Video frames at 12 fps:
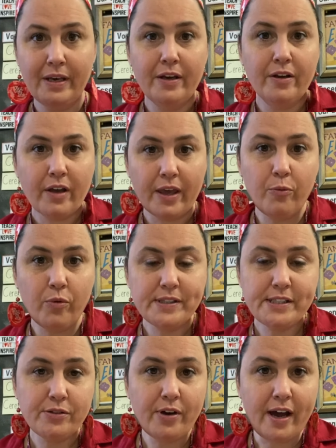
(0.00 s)
Okay,
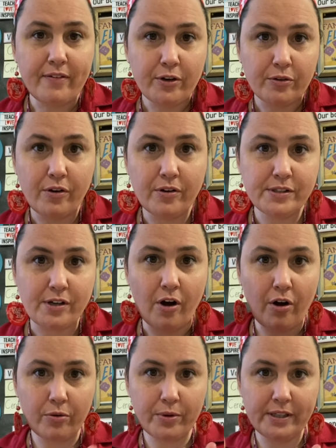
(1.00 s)
once you have your notes
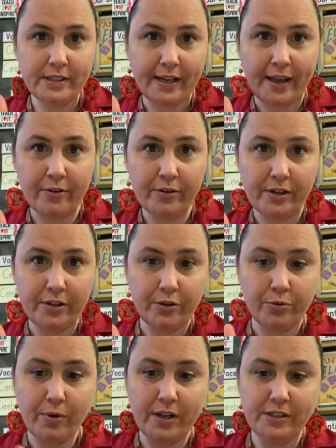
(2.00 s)
all written down and you're
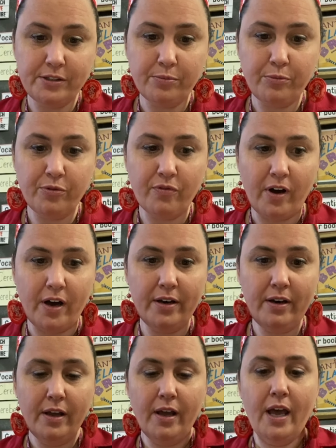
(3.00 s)
ready to move on,
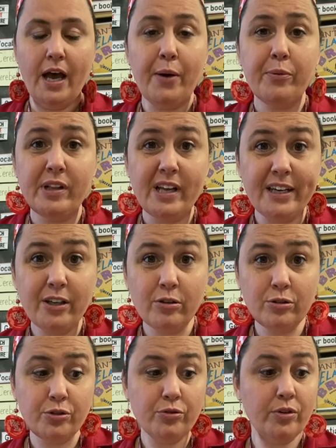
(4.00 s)
I would like you
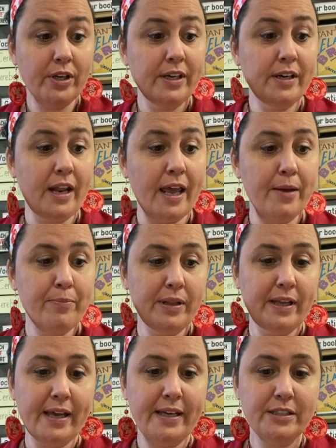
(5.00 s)
to get a
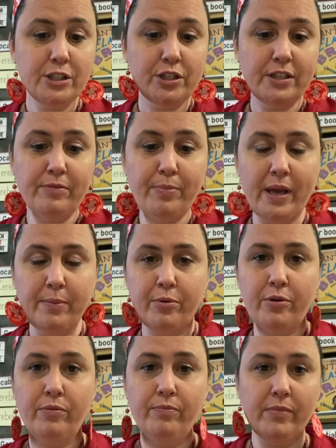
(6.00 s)
plain sheet of
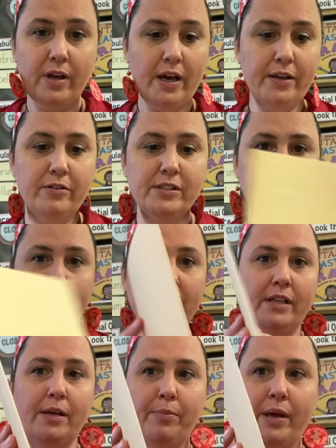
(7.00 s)
paper. I use
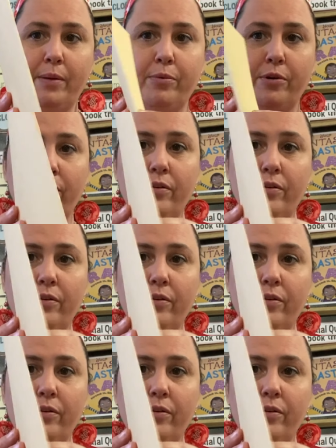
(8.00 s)
manila paper,